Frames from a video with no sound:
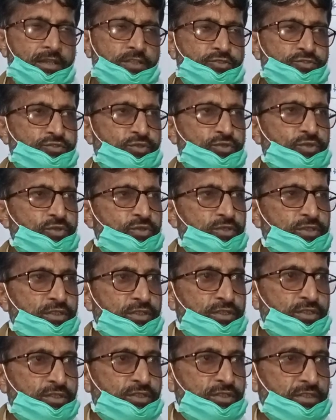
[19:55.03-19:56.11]
So
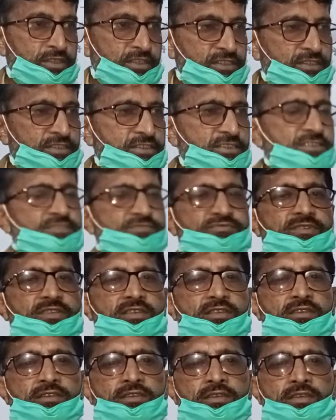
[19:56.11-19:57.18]
in this
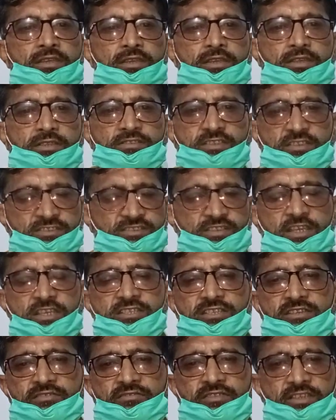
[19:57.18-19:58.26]
way, just I
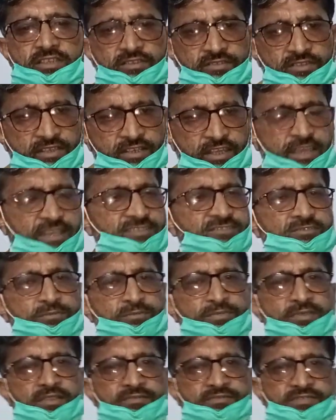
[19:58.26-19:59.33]
have given
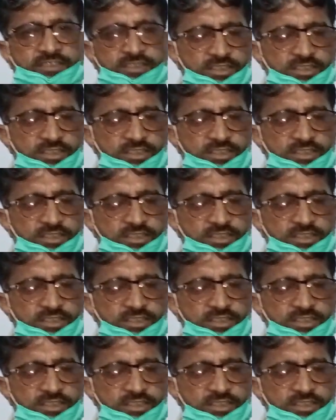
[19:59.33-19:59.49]
example of